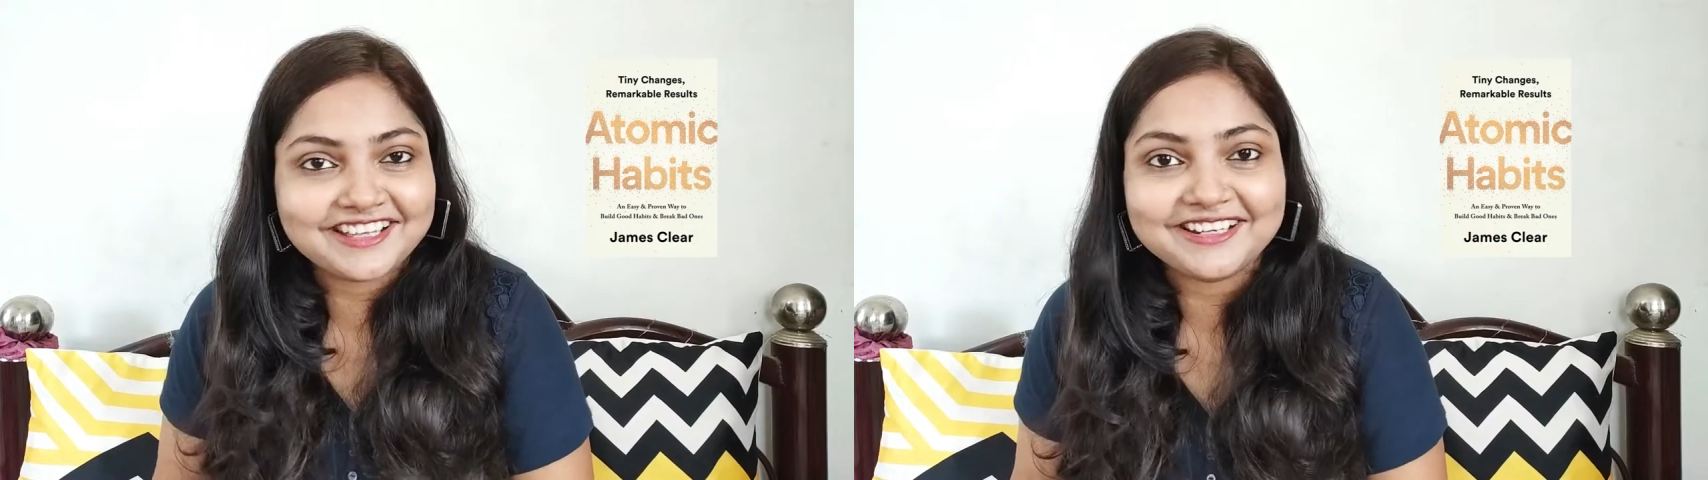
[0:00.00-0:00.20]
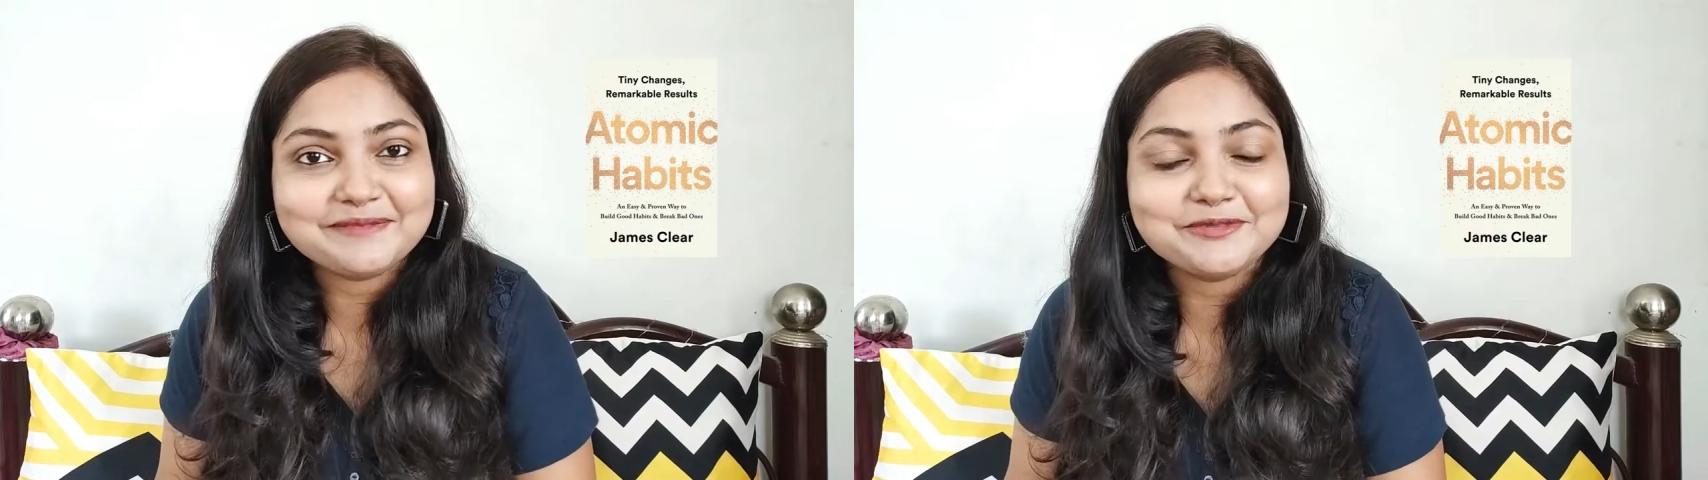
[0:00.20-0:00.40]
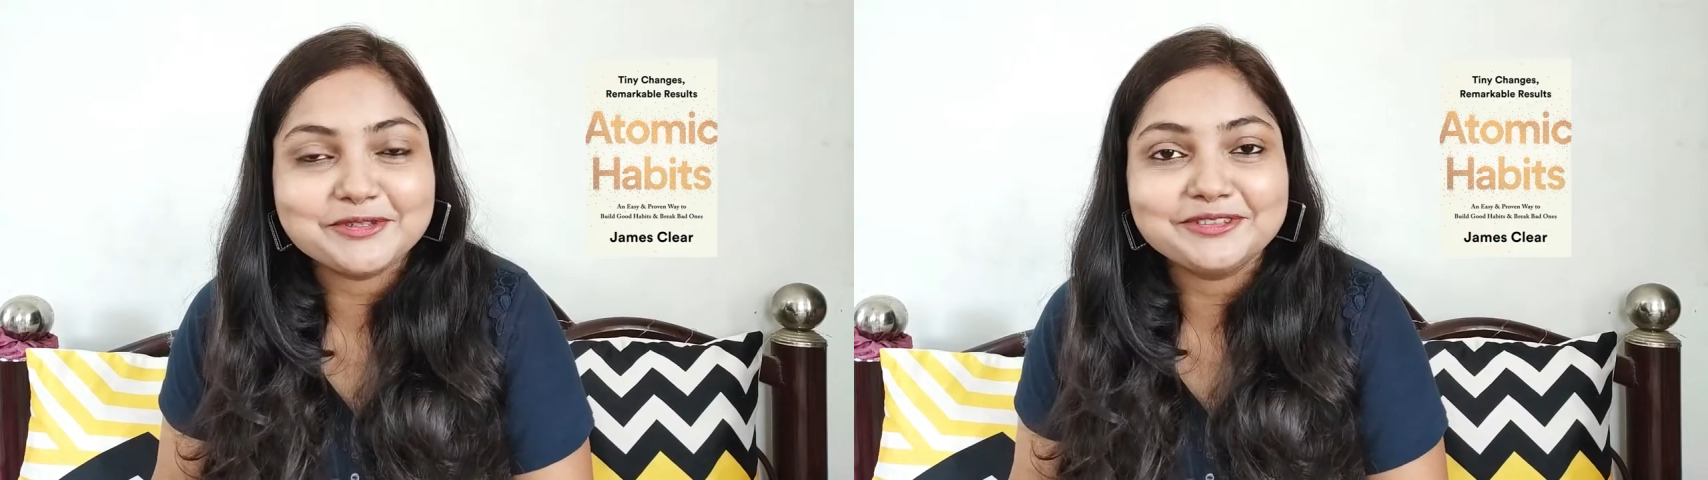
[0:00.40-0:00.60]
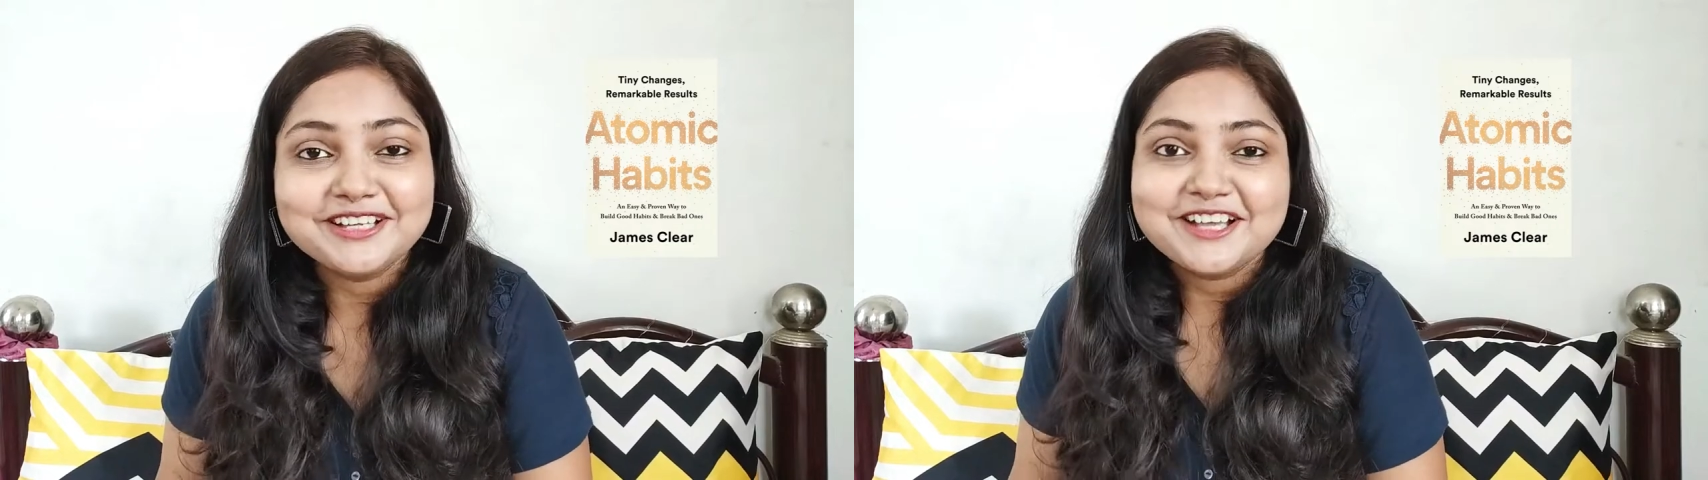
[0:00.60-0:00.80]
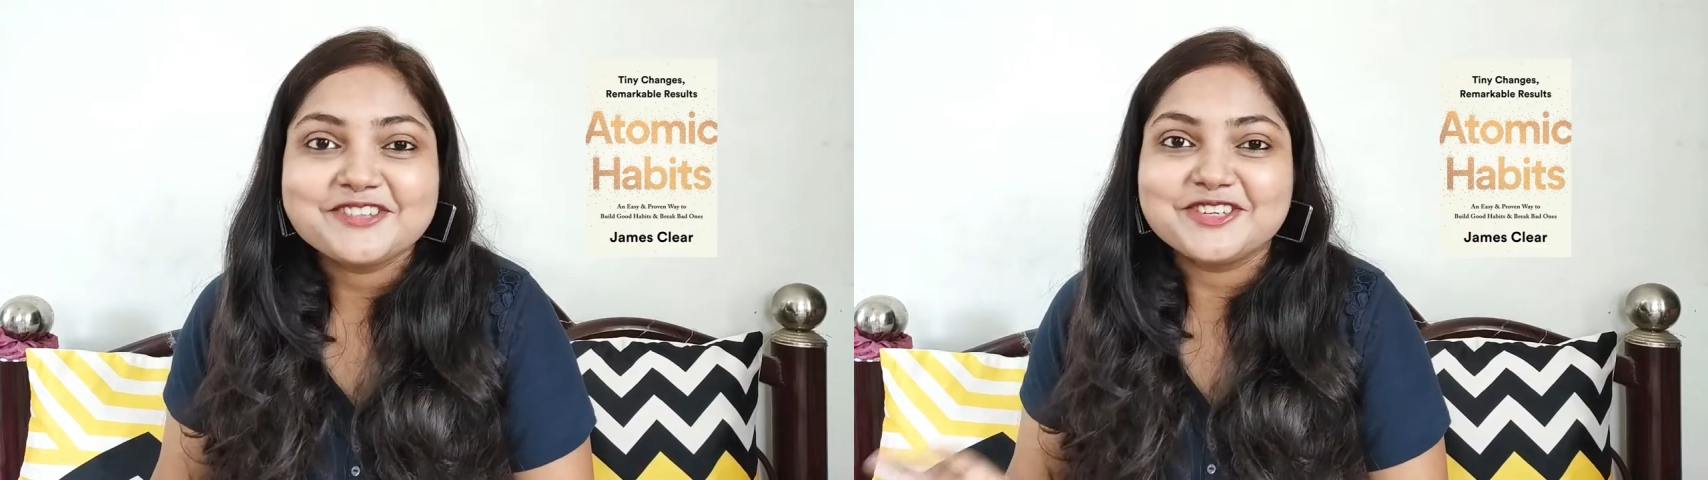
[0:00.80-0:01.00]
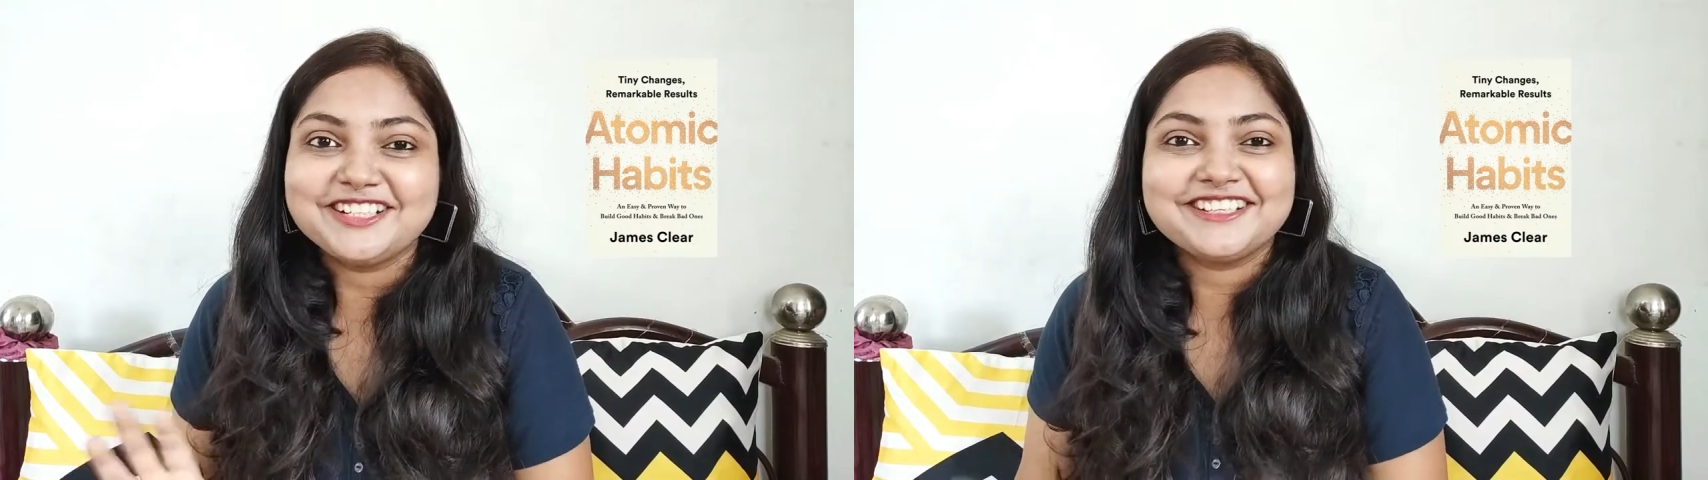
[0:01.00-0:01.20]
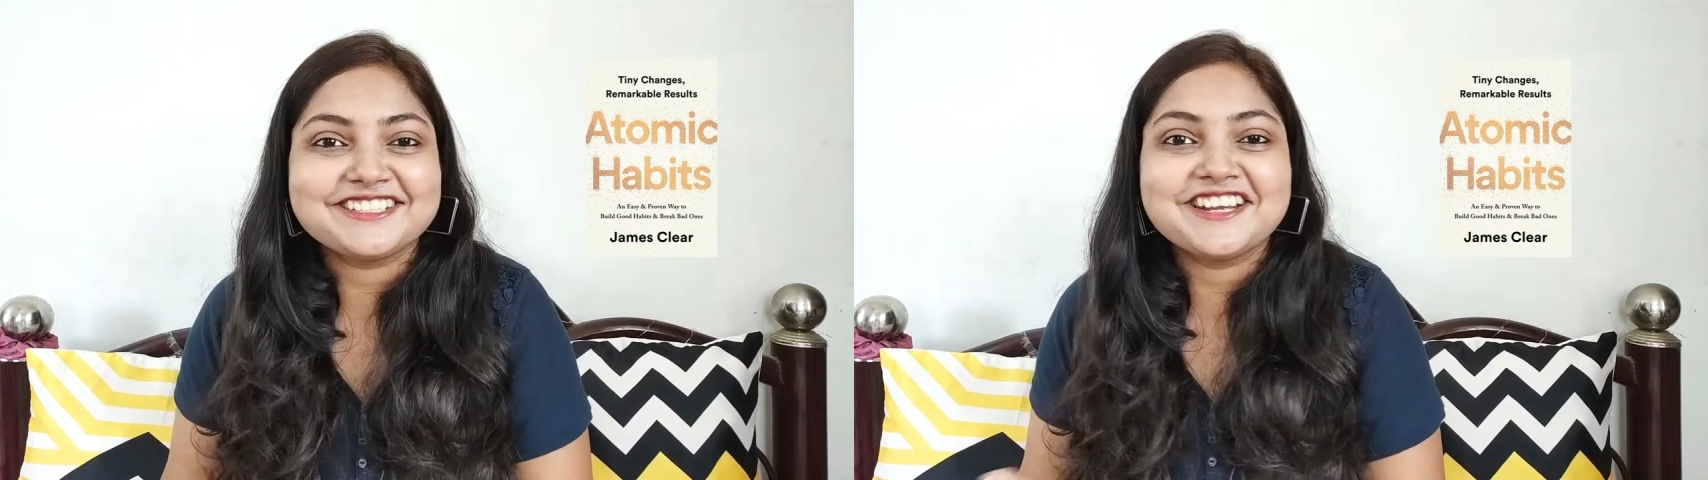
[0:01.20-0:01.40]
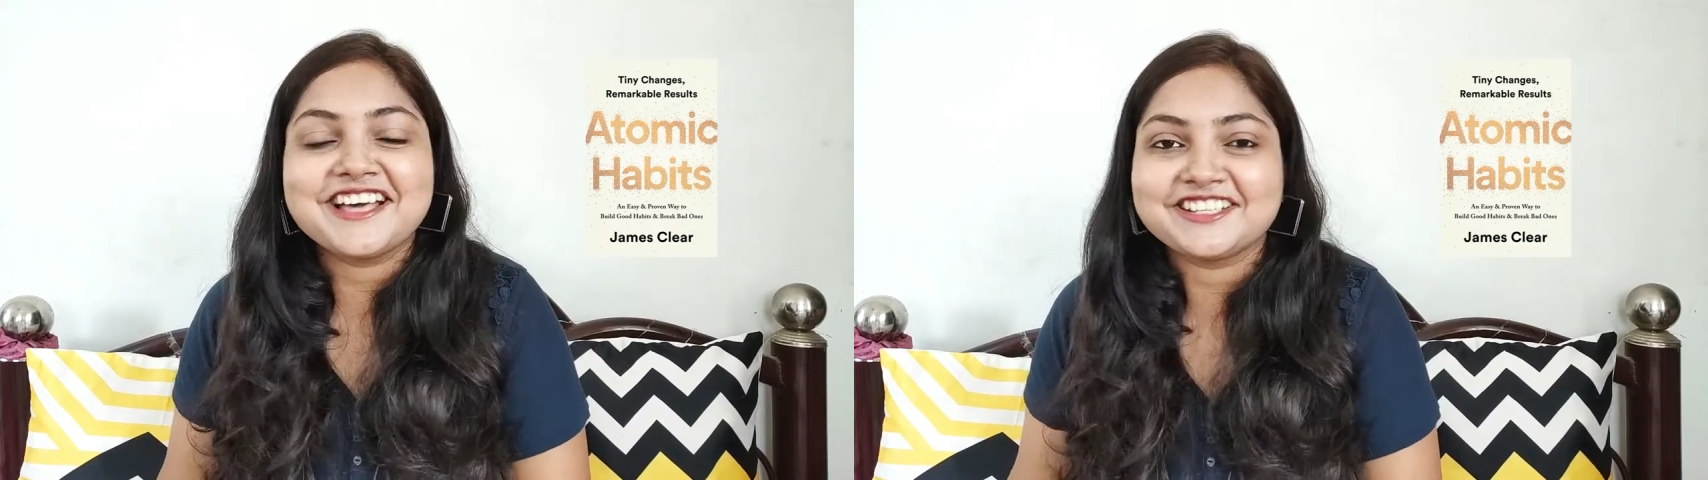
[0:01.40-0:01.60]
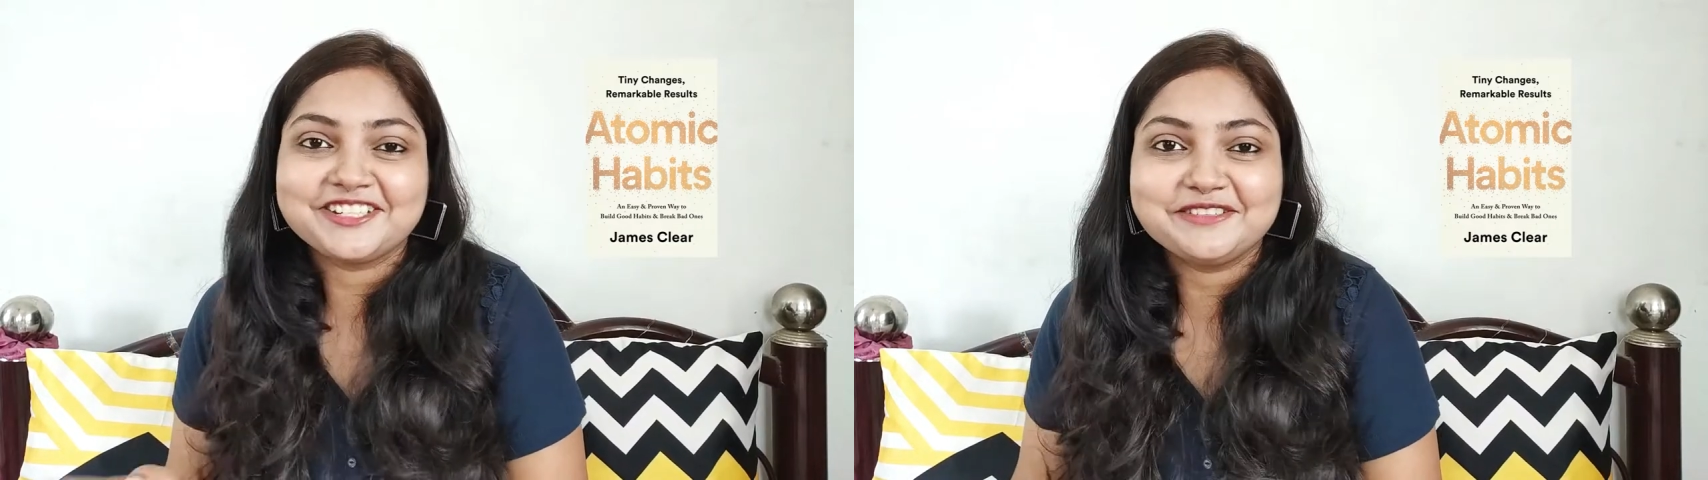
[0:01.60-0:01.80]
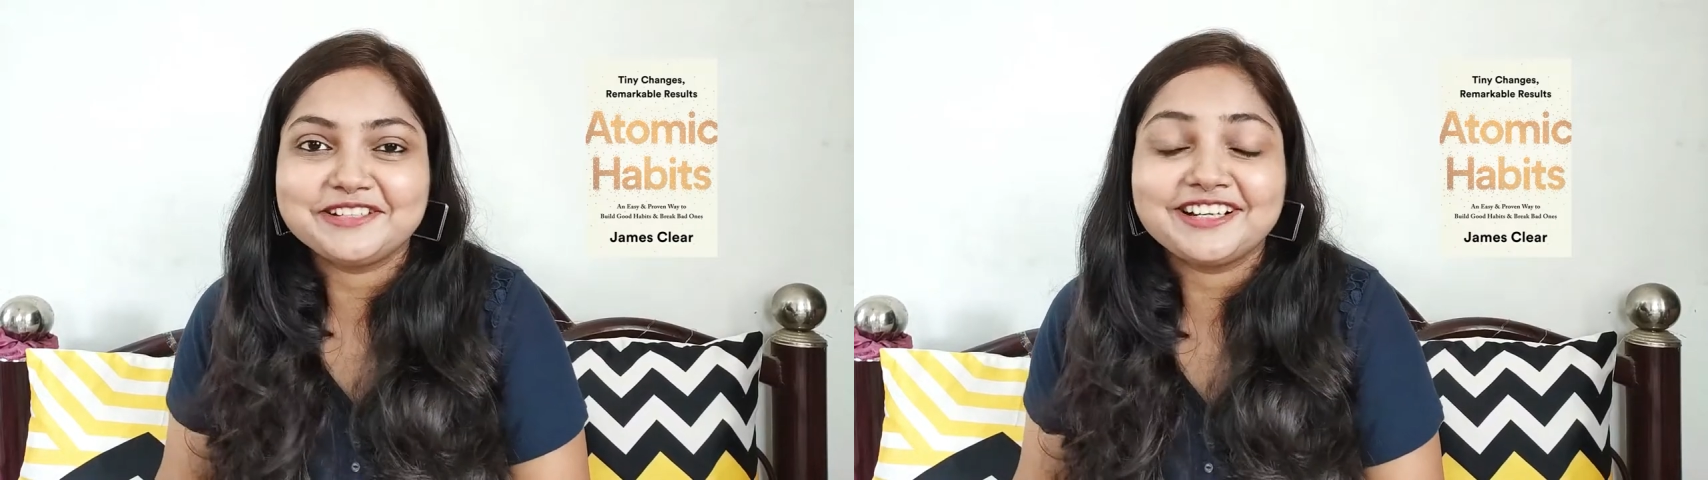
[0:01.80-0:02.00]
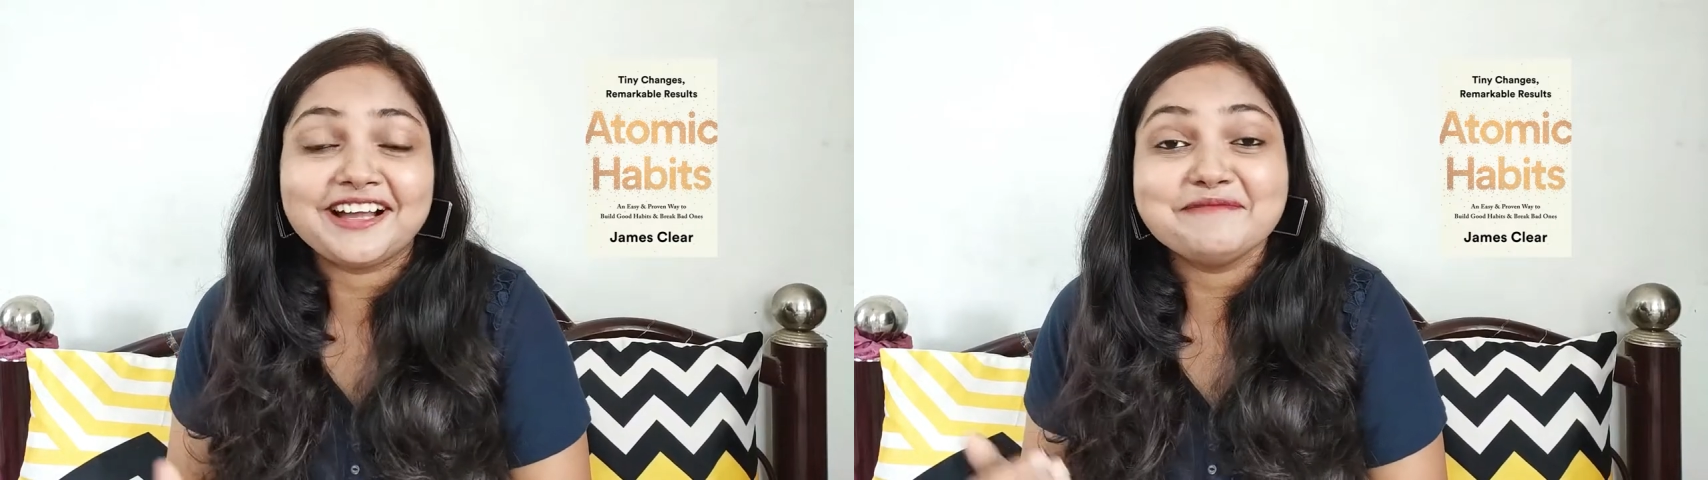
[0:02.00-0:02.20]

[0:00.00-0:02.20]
I tell him to. So it does not actually work.